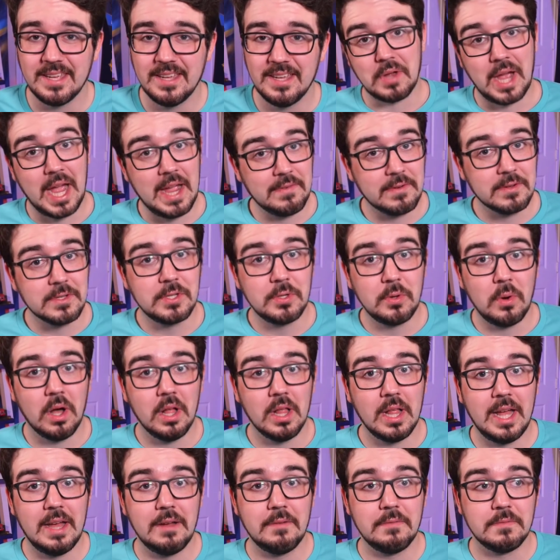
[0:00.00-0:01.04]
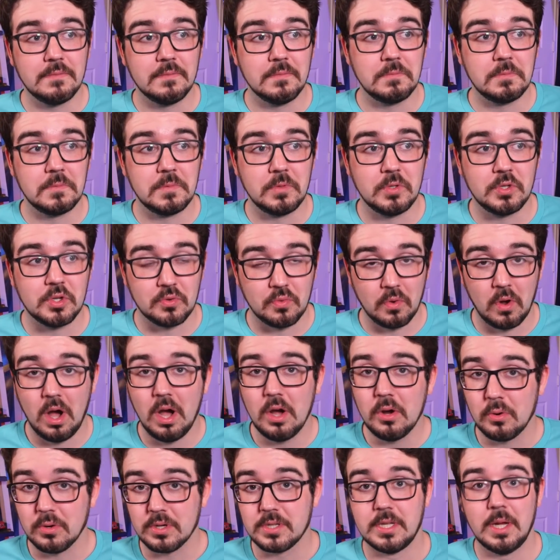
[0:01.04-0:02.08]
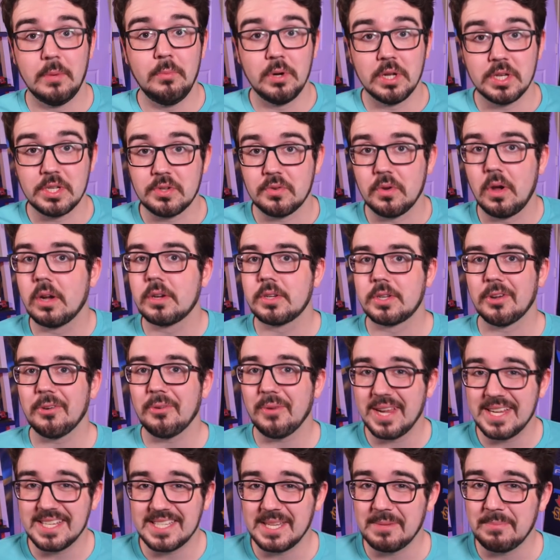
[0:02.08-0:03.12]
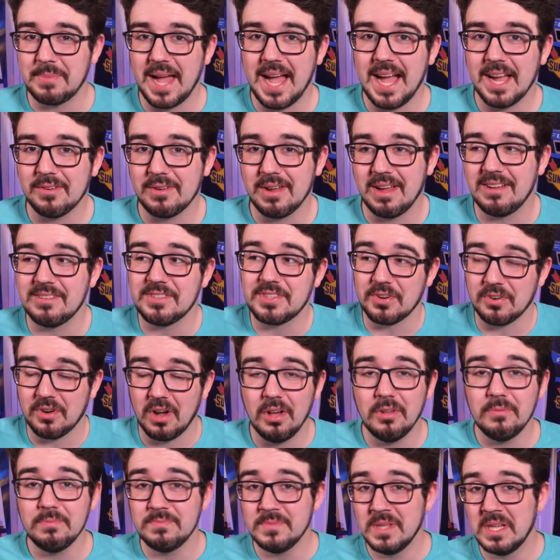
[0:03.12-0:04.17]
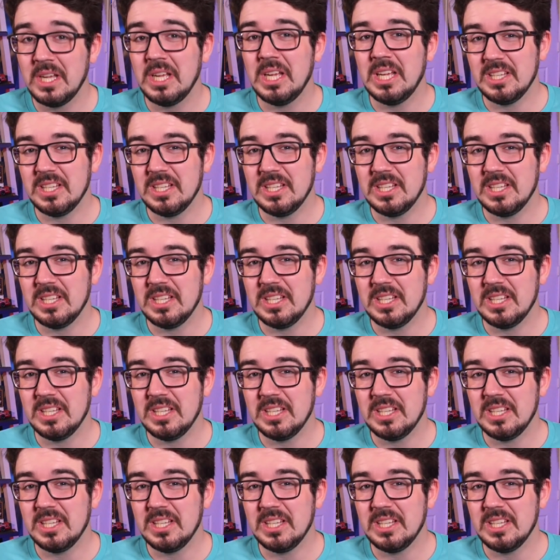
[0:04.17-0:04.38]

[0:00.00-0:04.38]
Drivers who all have strong or somewhat strong dirt racing backgrounds are all